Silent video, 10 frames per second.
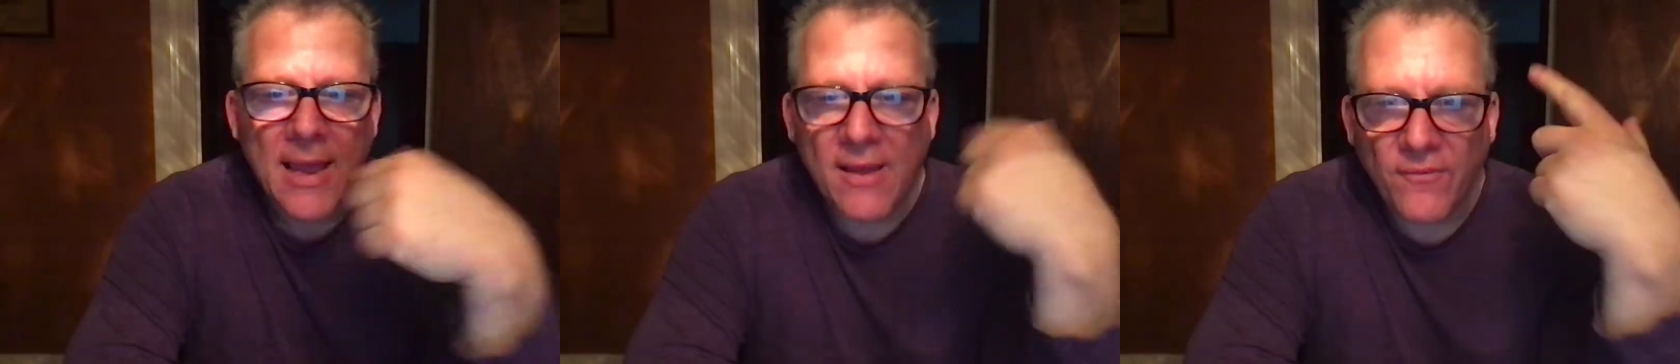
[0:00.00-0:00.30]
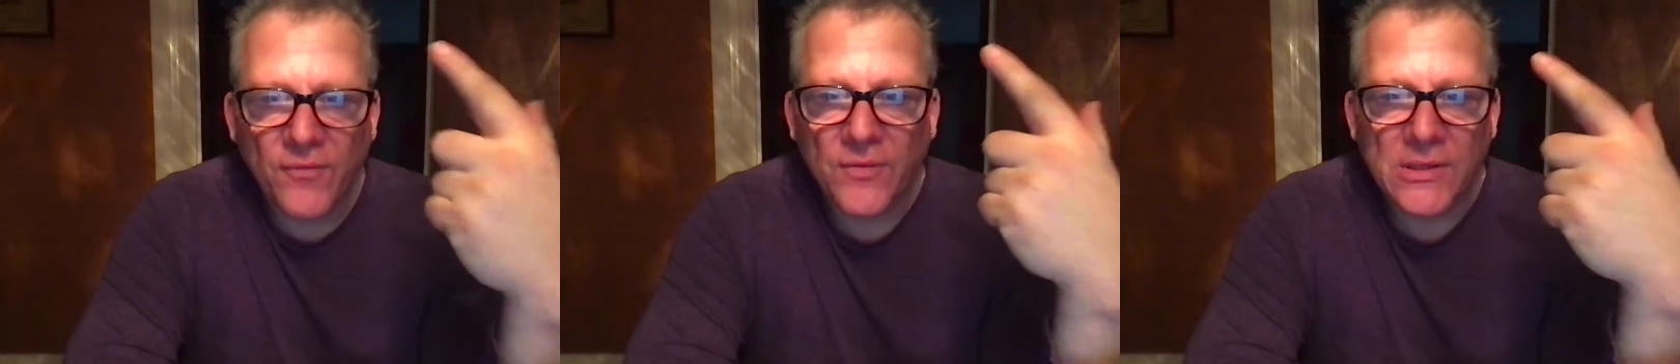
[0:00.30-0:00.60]

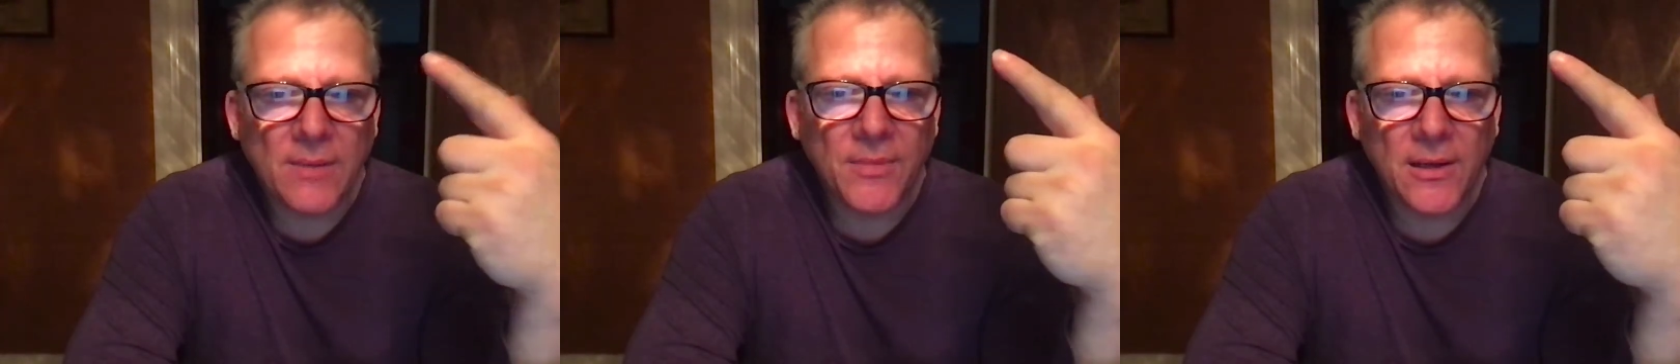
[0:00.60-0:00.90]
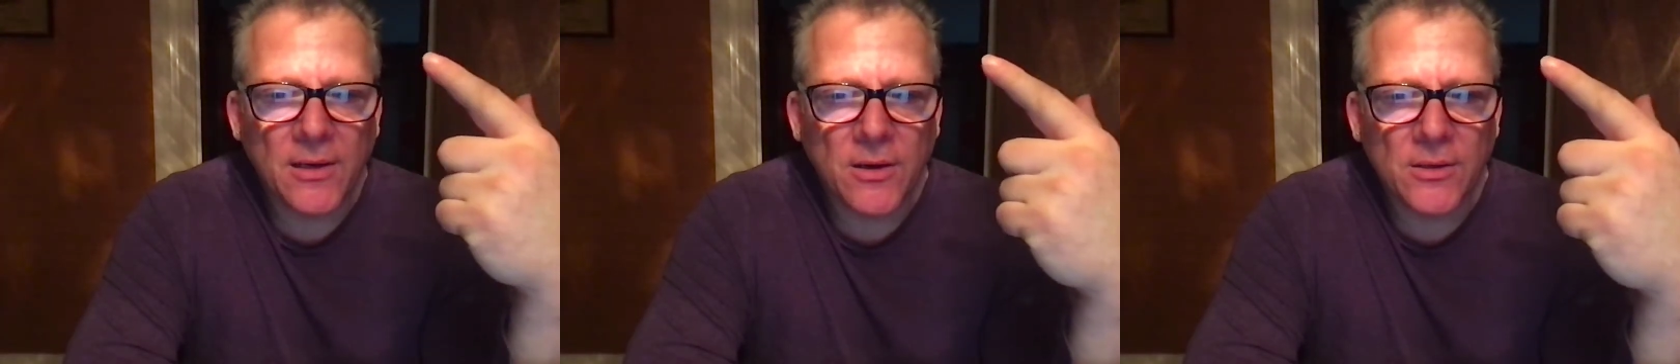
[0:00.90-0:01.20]
if
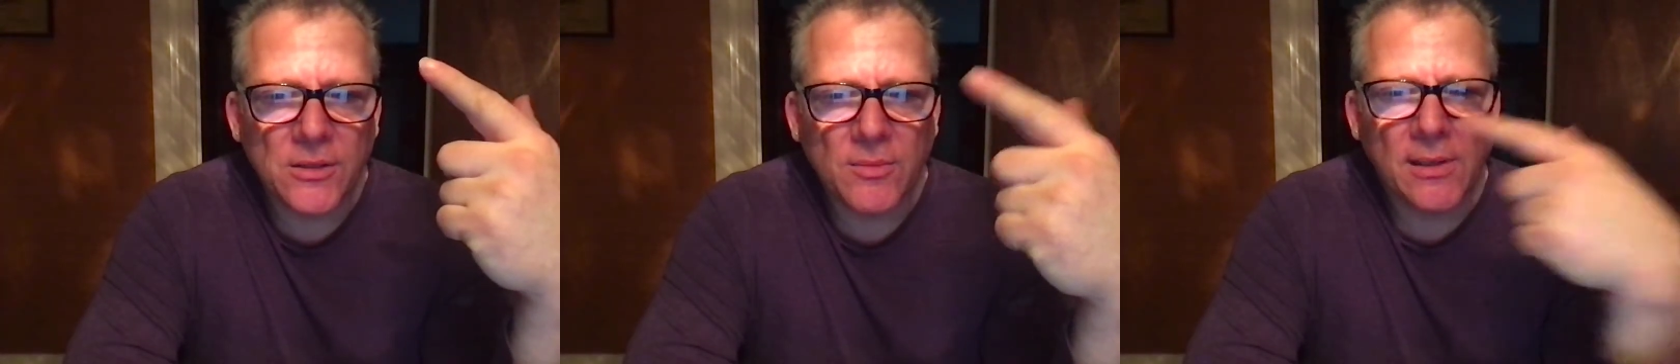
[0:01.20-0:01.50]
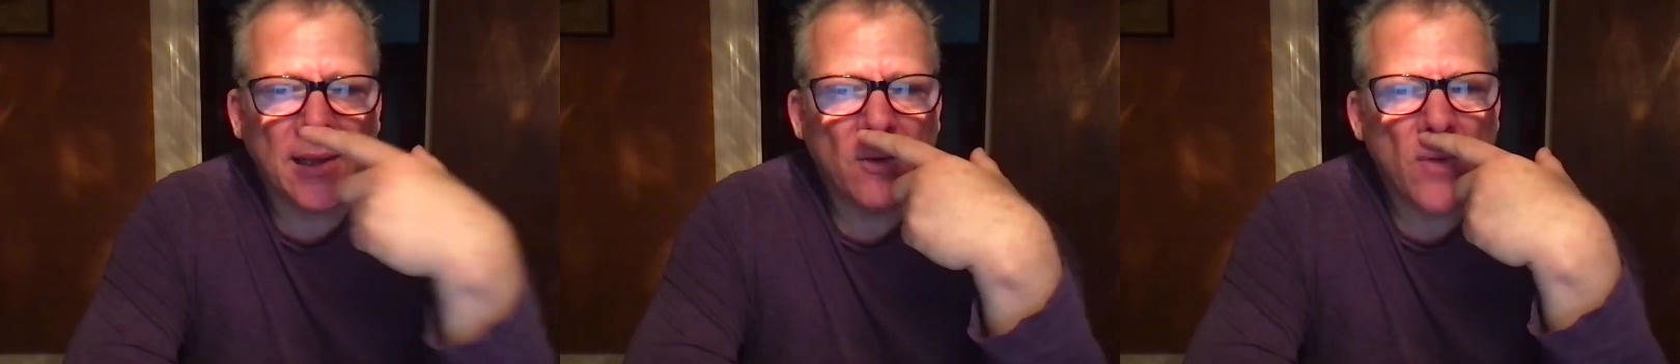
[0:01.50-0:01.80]
something occurs to me
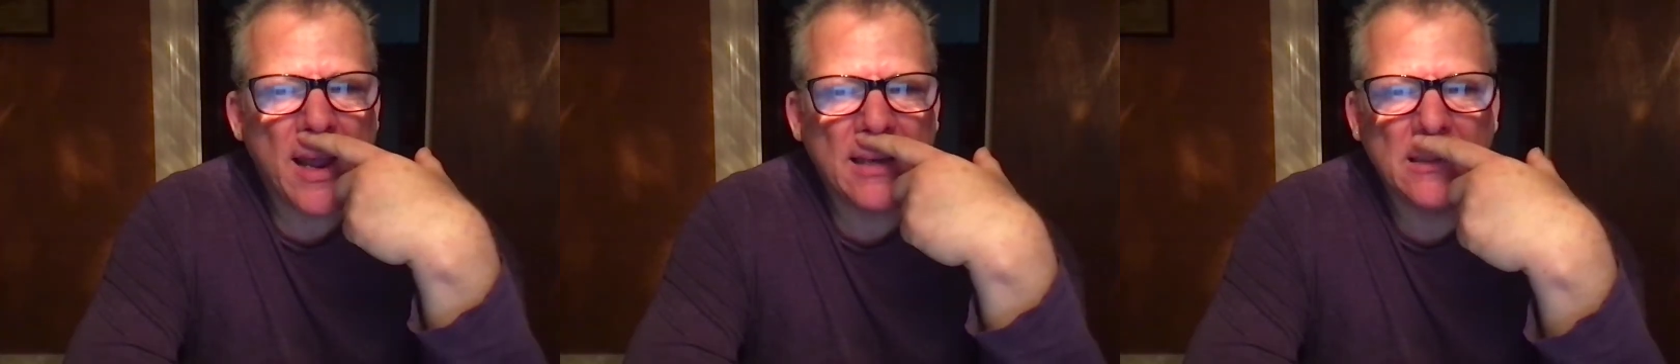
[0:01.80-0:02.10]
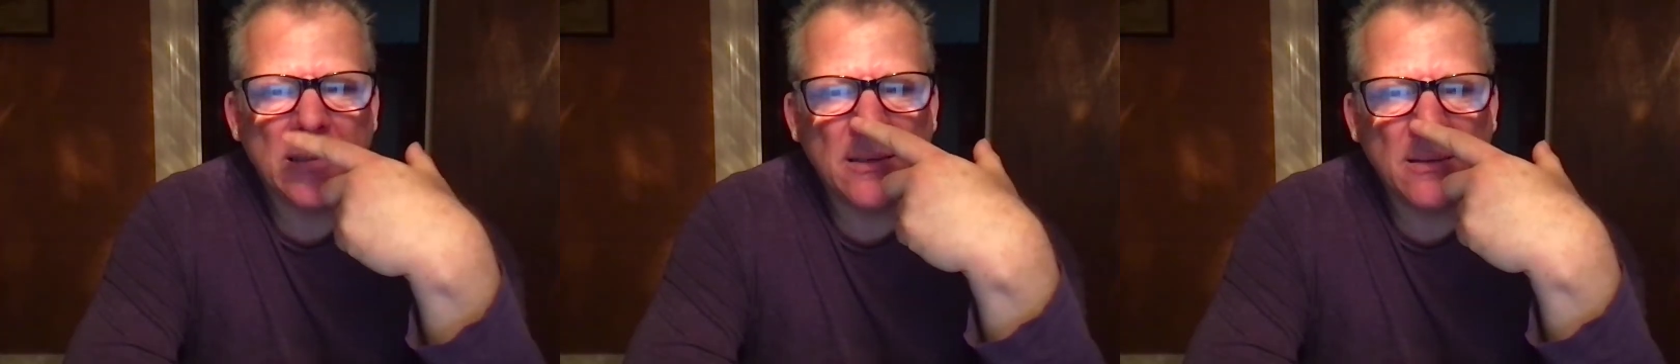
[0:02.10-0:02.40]
like,
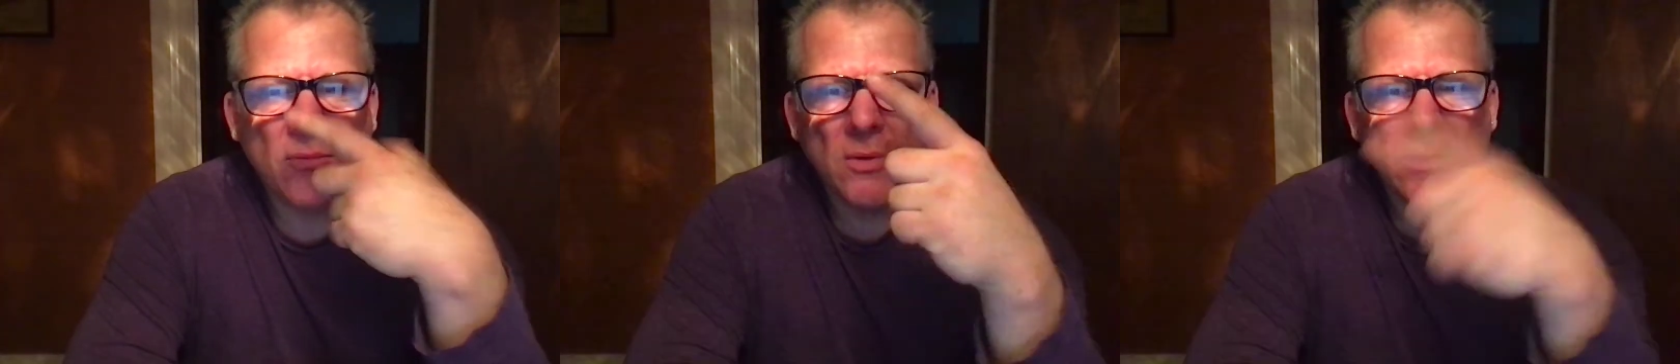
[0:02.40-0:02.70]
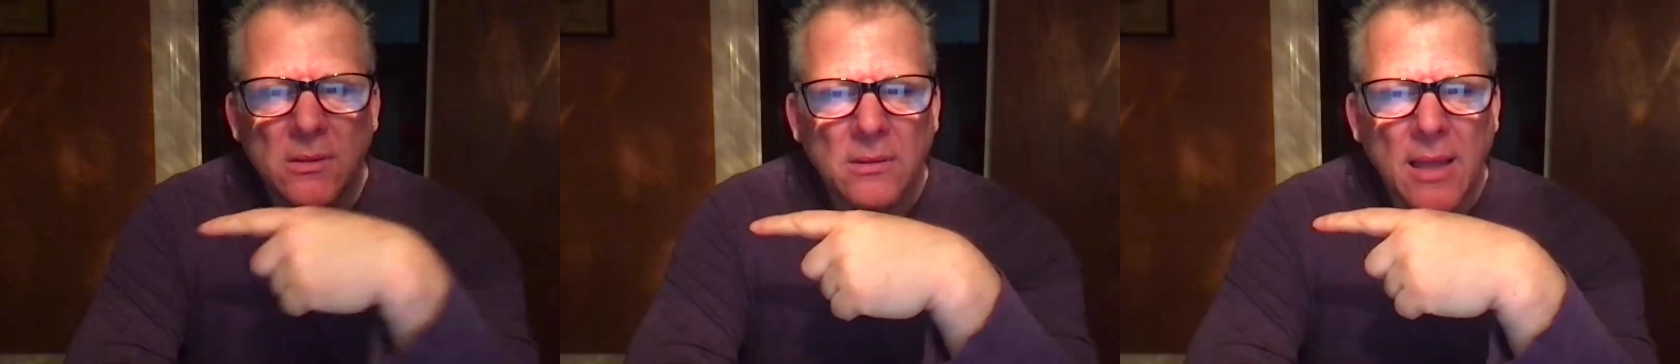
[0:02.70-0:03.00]
wait,
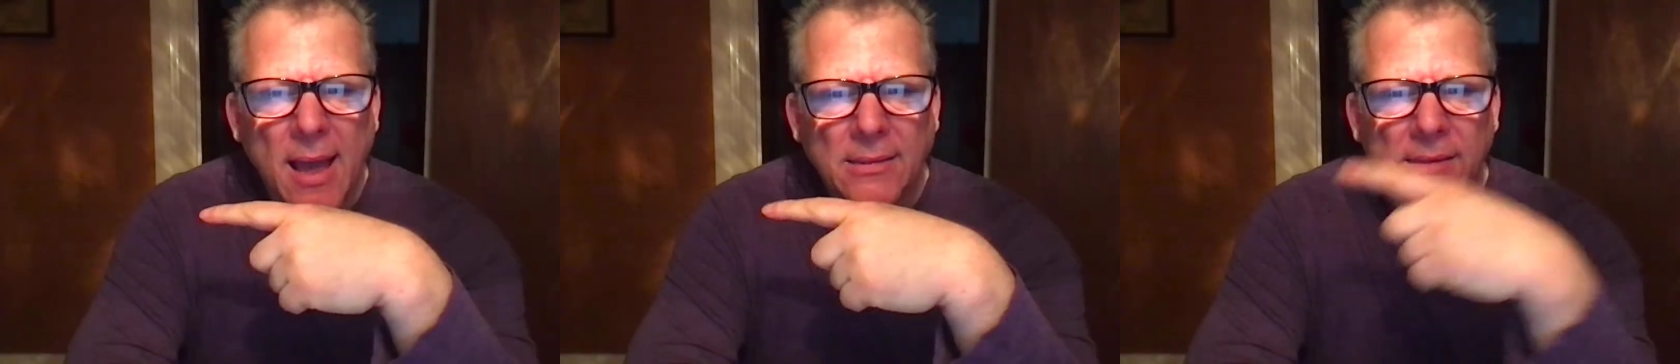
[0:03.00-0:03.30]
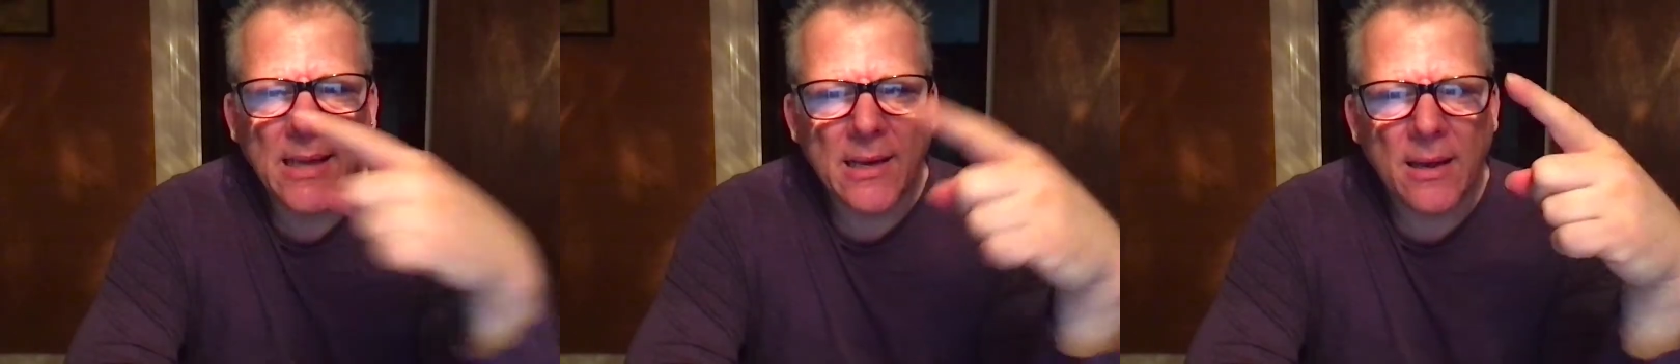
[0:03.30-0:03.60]
was that
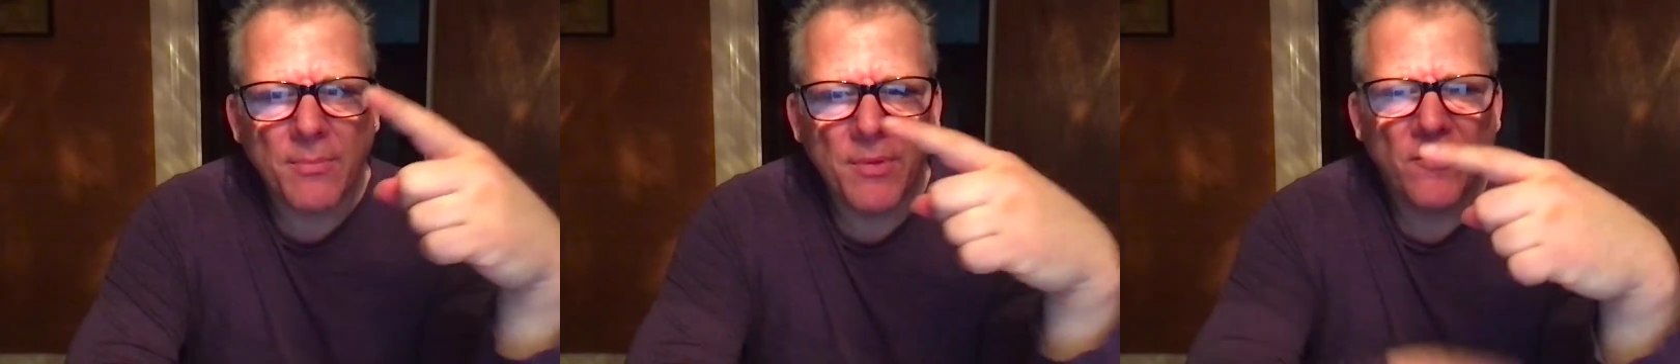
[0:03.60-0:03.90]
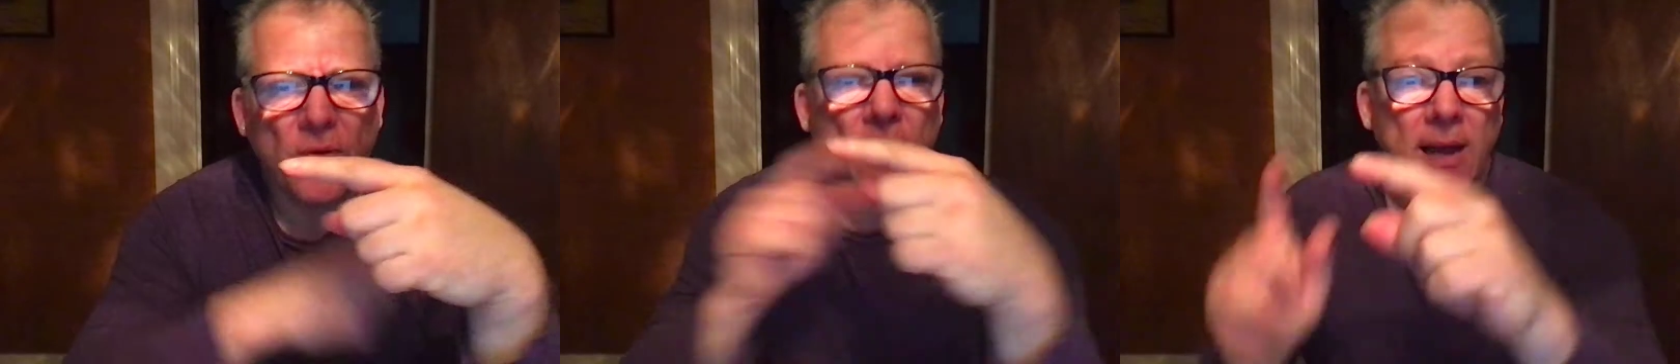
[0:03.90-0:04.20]
set up before?